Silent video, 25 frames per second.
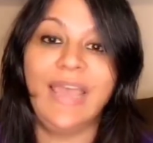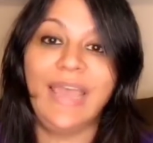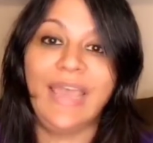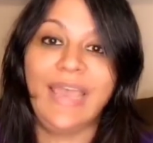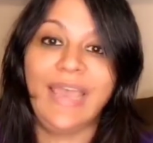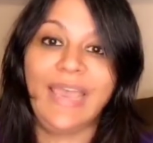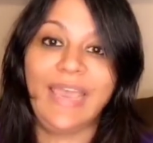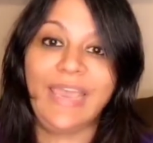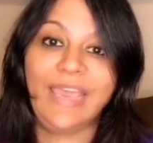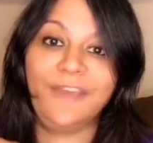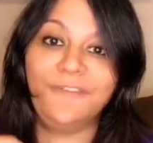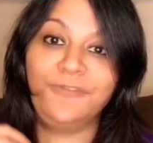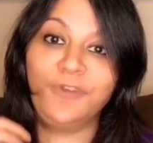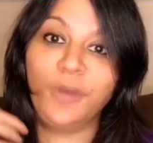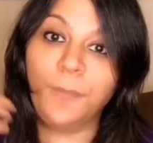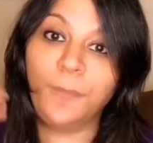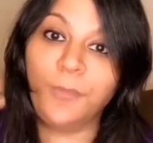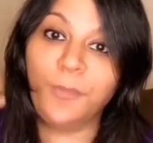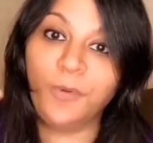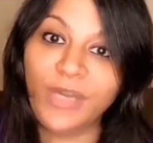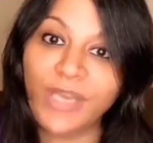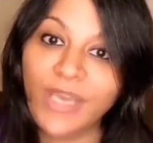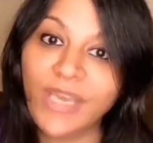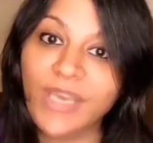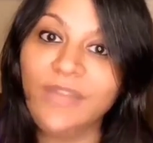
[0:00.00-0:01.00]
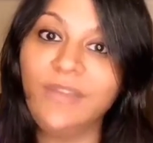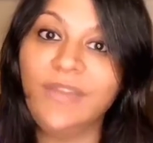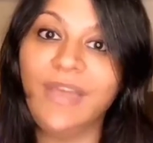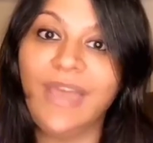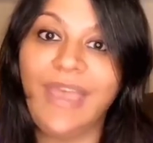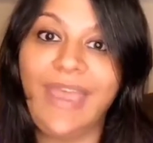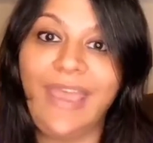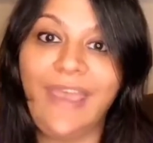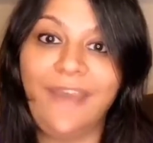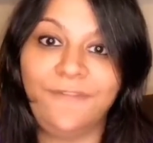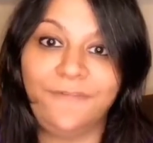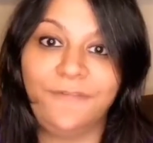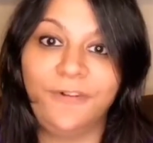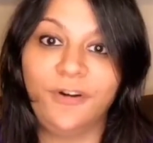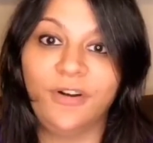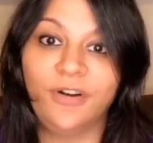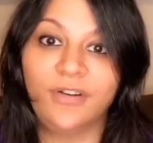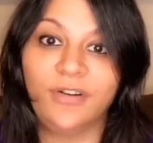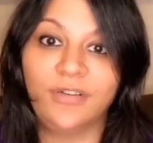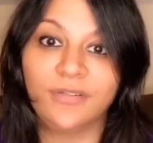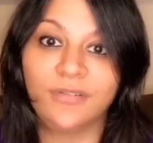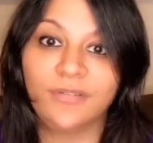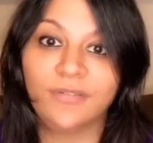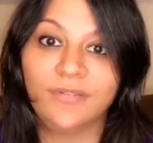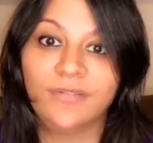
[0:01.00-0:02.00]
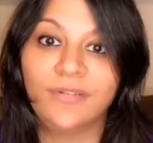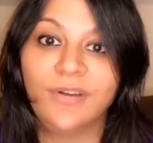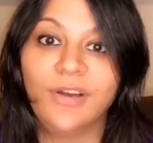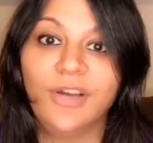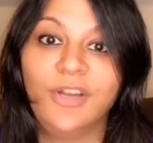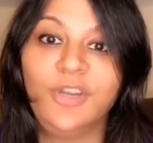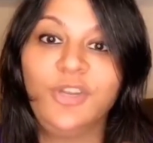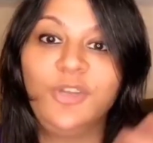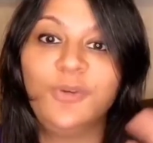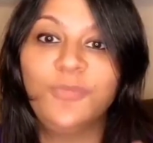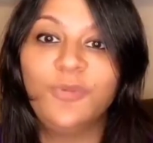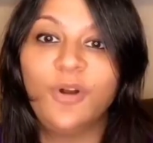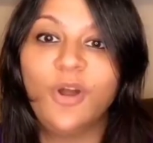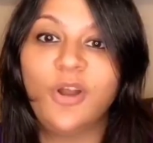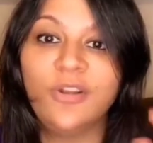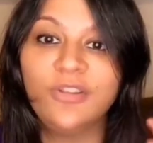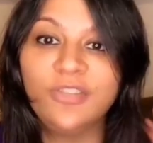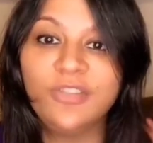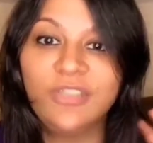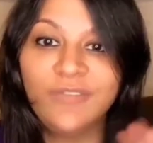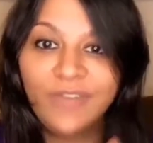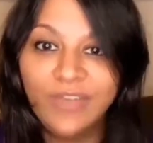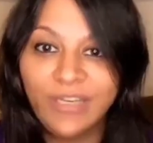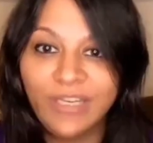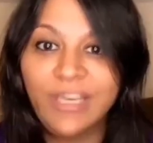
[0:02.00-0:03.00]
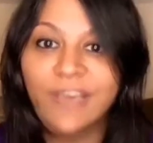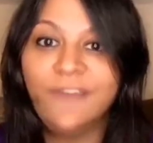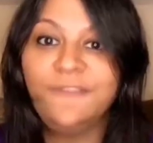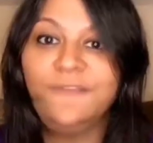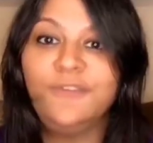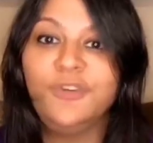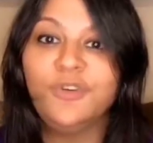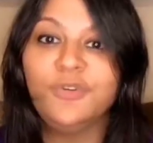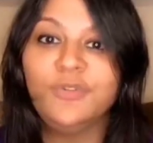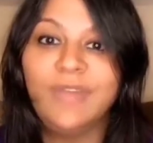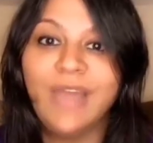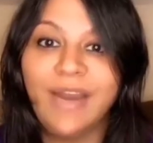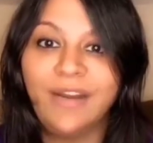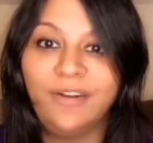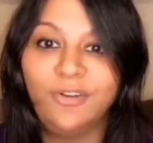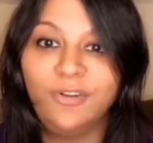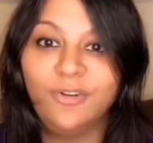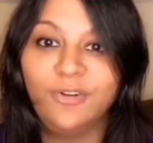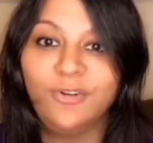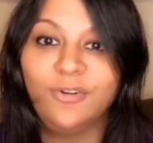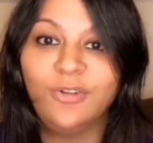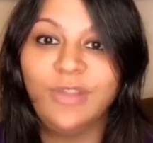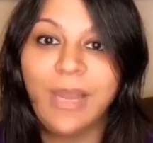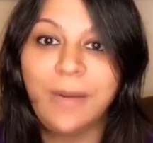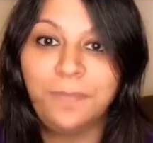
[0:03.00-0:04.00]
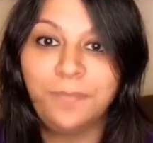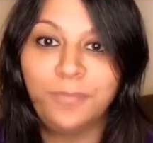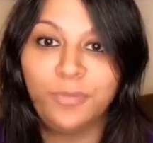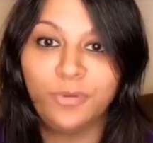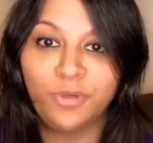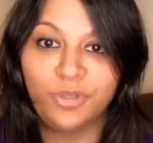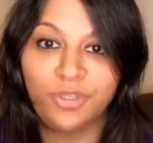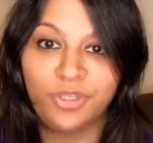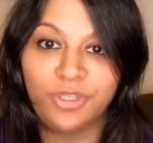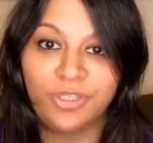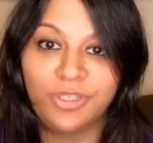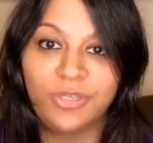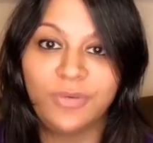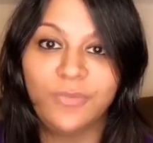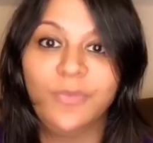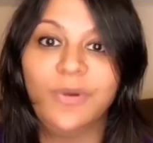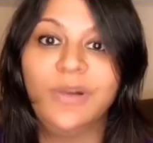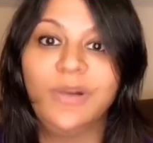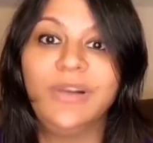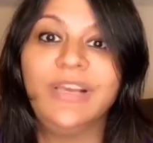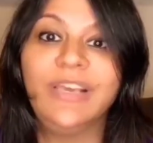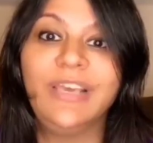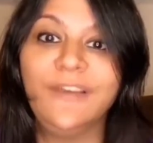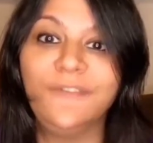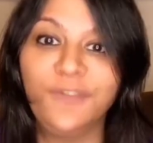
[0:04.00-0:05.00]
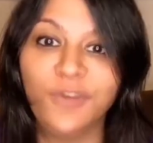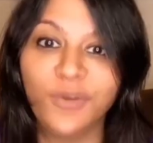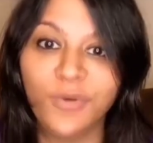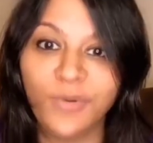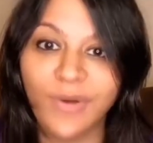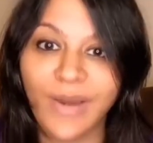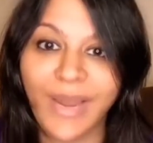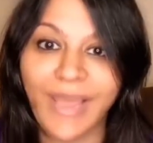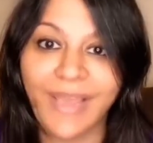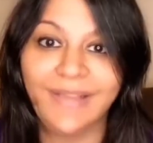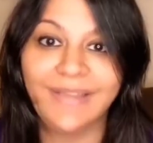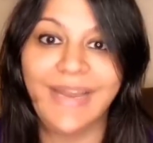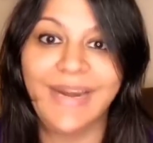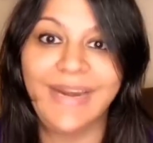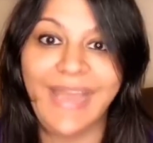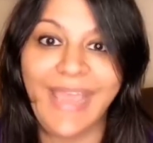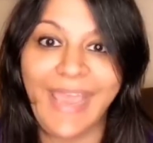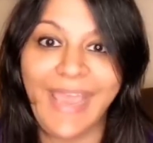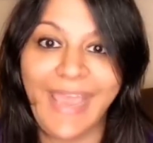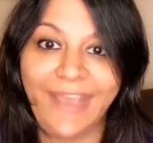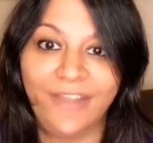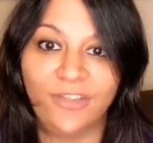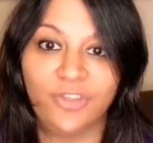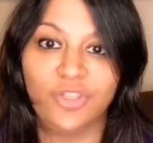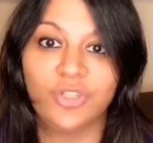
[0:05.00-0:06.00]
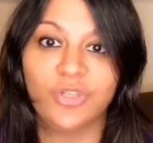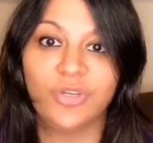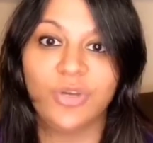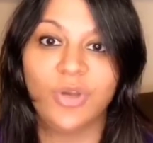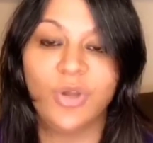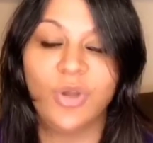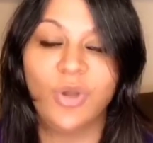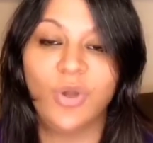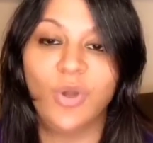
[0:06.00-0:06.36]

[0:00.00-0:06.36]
if you're putting in the effort, a numerology will give you that, you know, that push, will give you like that edge,